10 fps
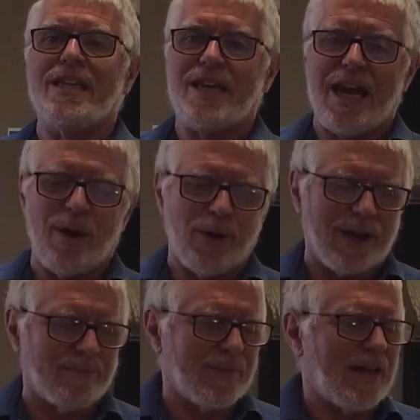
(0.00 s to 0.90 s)
into the
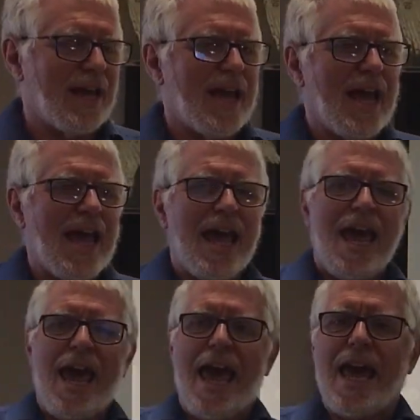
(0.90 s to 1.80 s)
area.
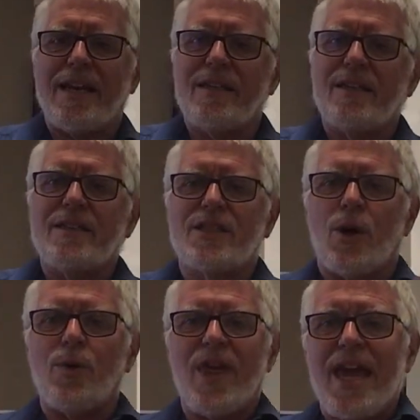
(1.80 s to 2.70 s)
And
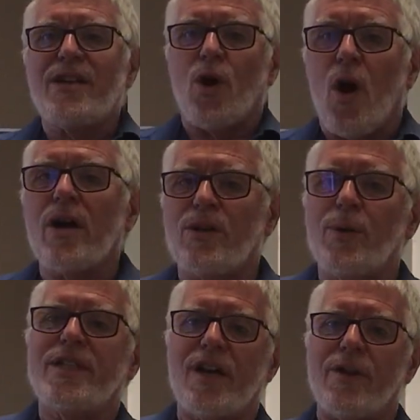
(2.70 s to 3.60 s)
so they talk
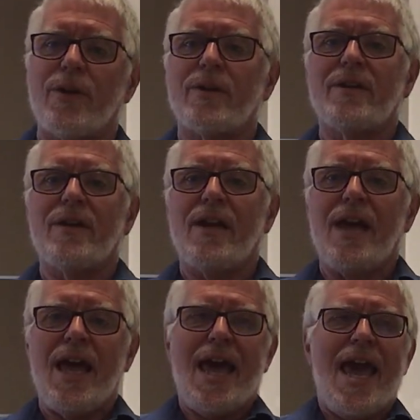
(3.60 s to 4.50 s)
to each other.
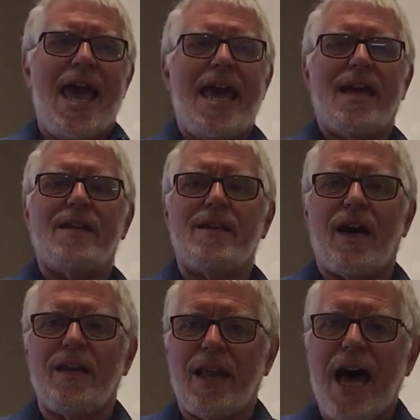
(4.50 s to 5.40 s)
And
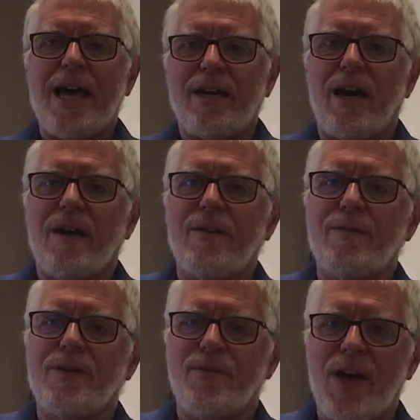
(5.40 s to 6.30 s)
a lot
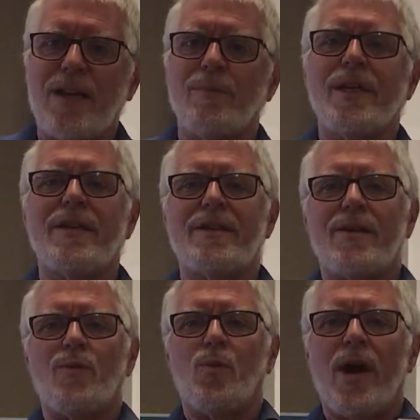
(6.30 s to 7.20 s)
of development
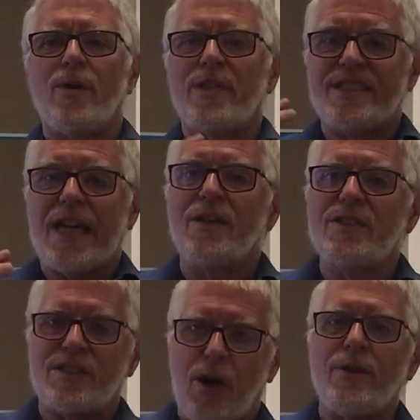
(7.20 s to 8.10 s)
where the
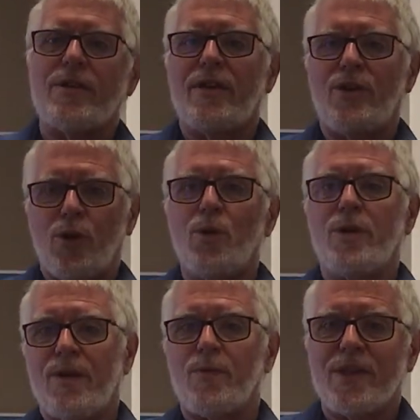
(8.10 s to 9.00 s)
cells start to do
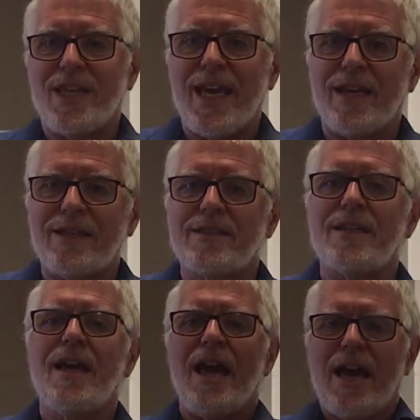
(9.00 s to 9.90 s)
different things,